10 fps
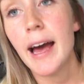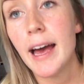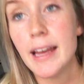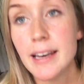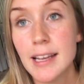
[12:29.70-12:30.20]

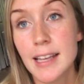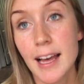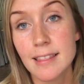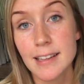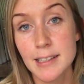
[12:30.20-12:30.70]
and
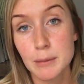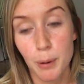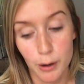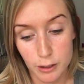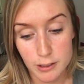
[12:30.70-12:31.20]
get these
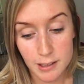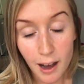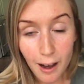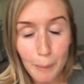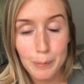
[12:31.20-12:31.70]
posts
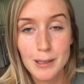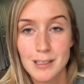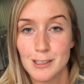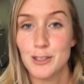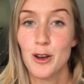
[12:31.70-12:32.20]
up
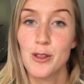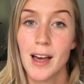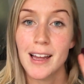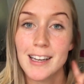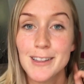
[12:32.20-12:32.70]
so
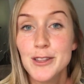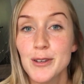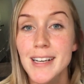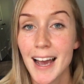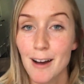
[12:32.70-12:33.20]
that in
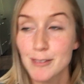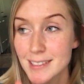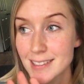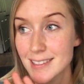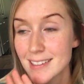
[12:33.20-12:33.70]
3
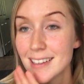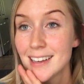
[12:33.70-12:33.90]
hours